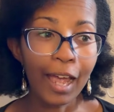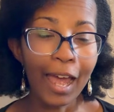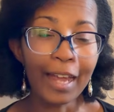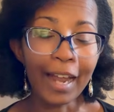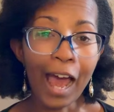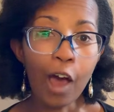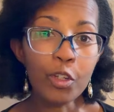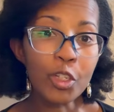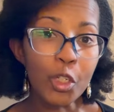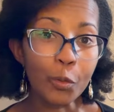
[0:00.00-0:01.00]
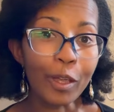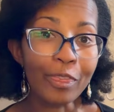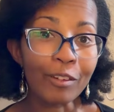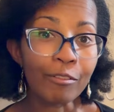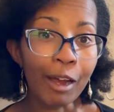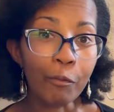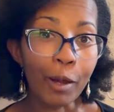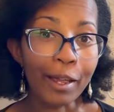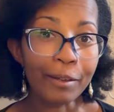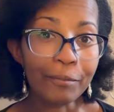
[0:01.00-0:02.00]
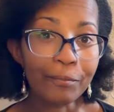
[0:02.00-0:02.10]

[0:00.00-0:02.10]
and how to do it the right way.